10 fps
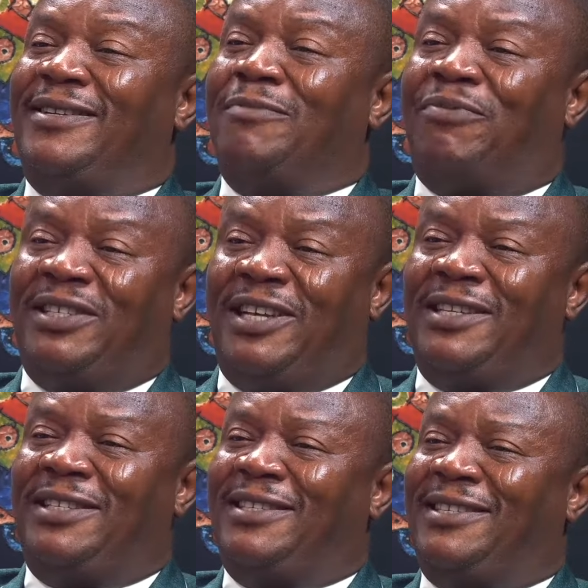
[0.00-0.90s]
The
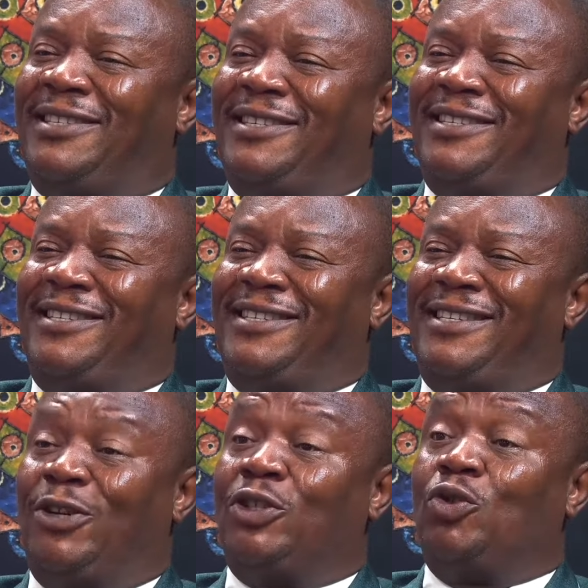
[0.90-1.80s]
present
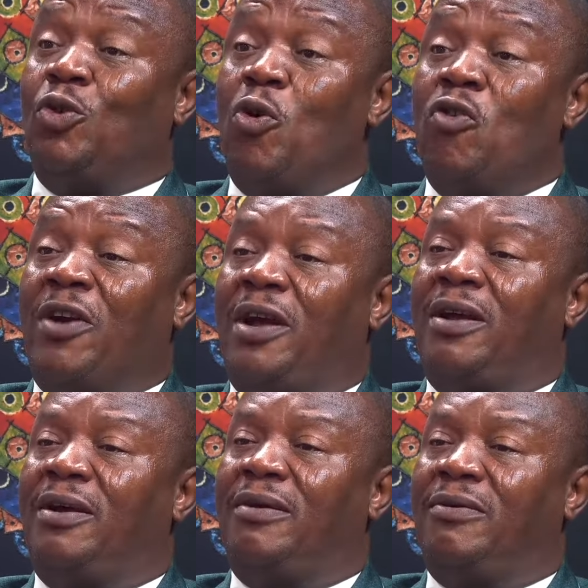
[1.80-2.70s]
just took over
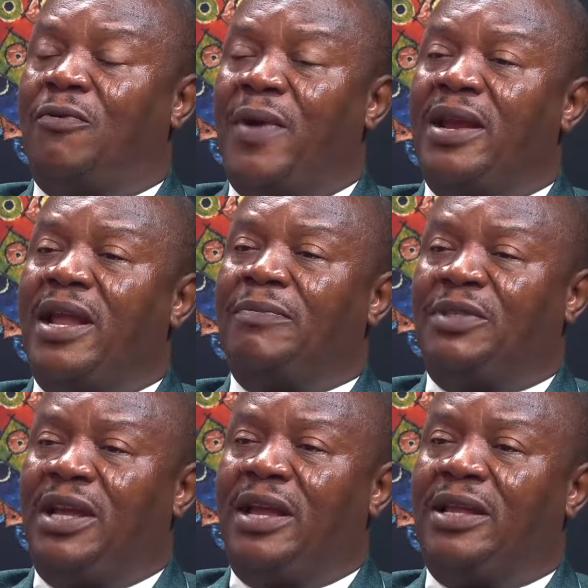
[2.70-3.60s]
when
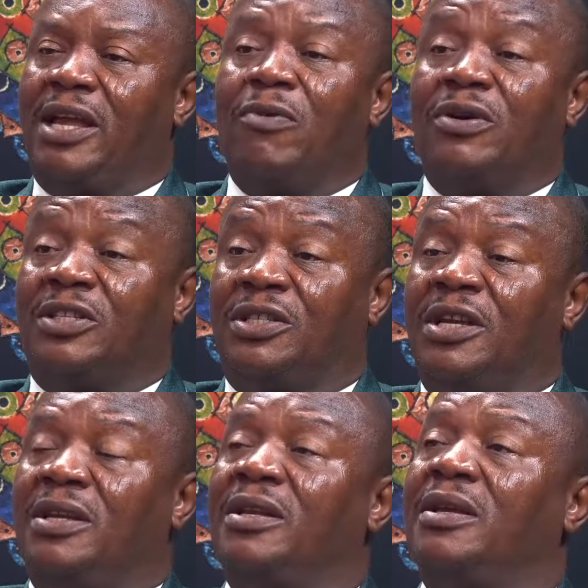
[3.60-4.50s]
MTN came on the
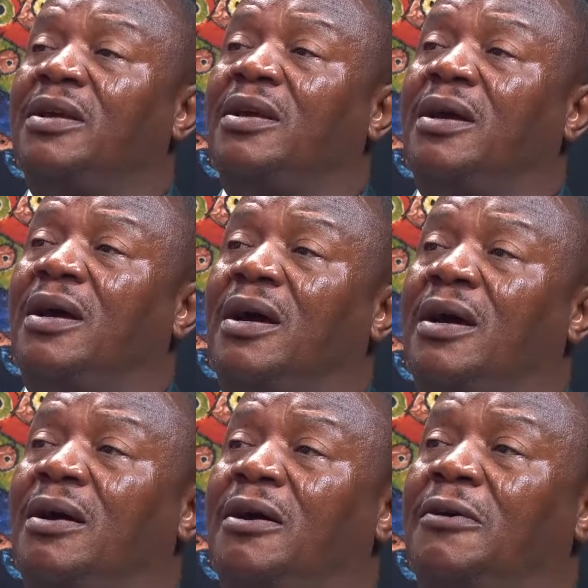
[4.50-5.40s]
scene.
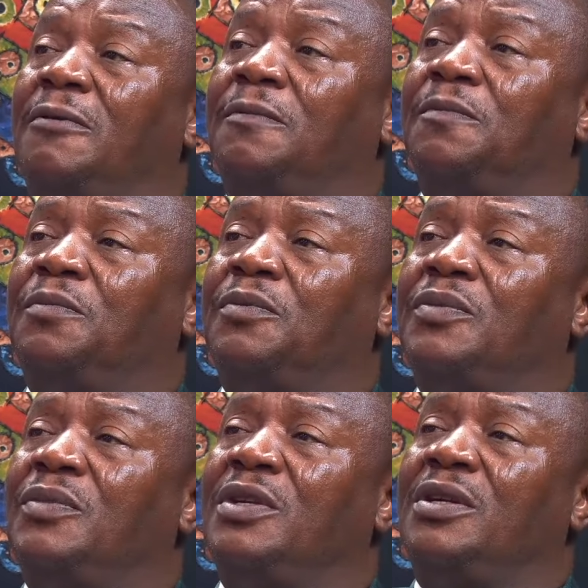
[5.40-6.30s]
The
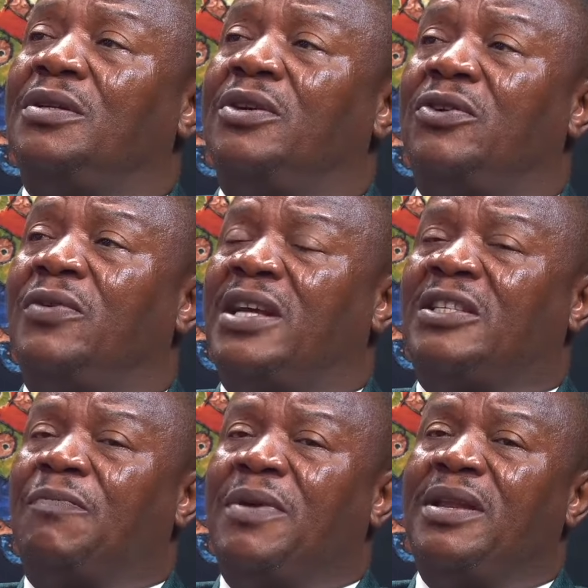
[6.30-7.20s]
road
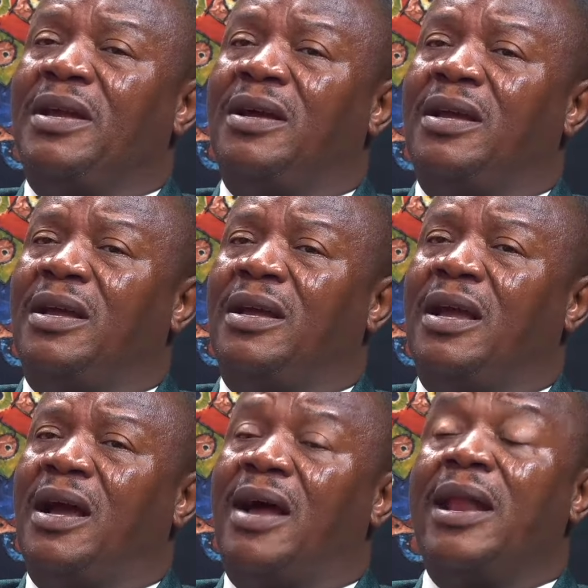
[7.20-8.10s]
has been
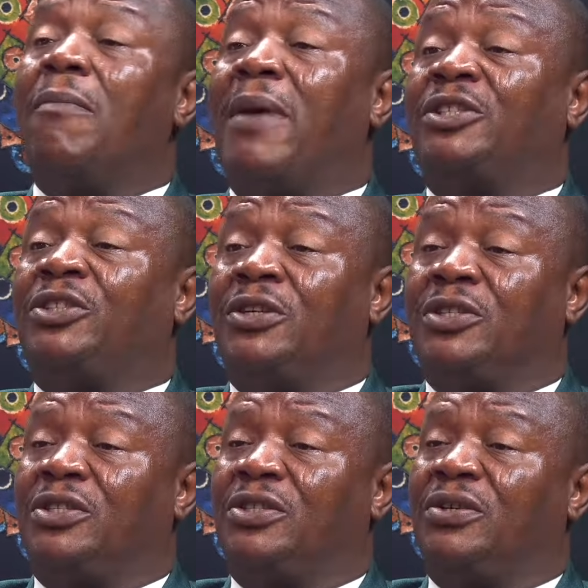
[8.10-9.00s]
an
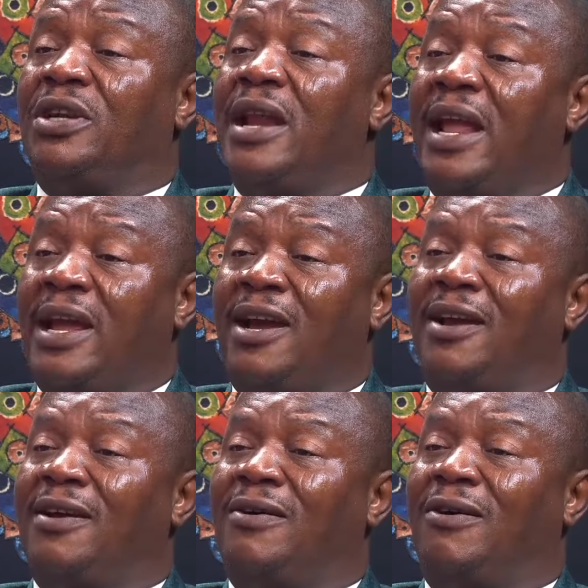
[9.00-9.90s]
albatross on the neck
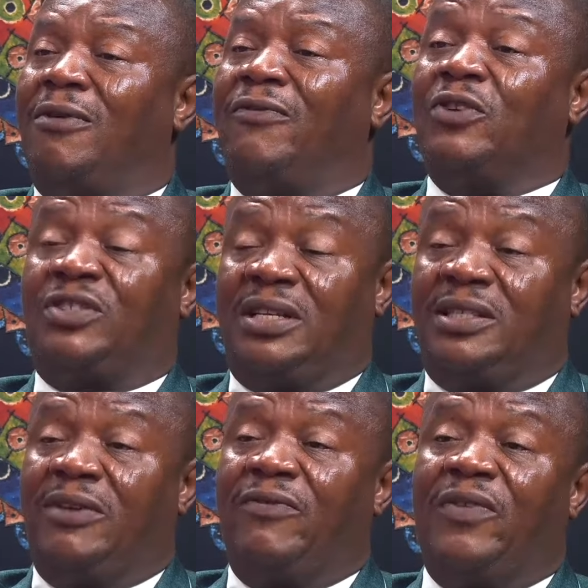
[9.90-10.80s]
of
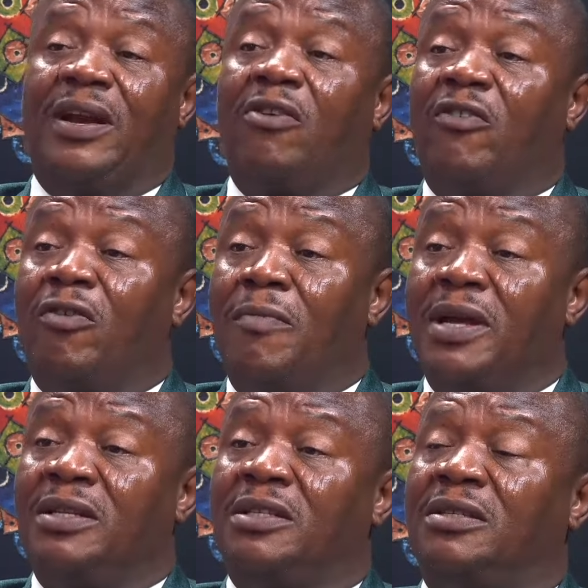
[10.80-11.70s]
successive federal
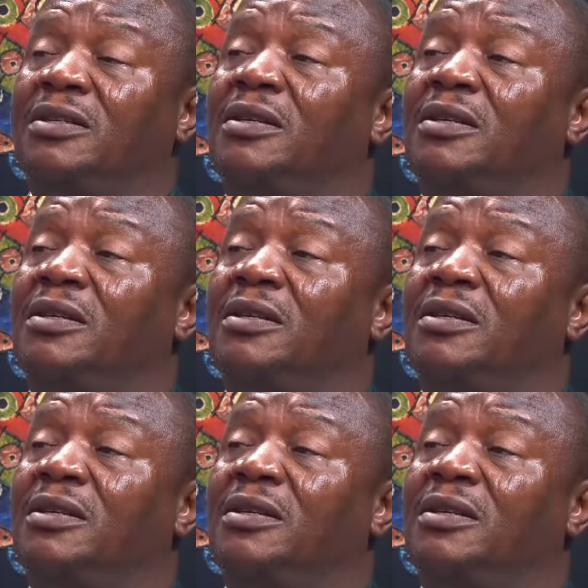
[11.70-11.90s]
governments.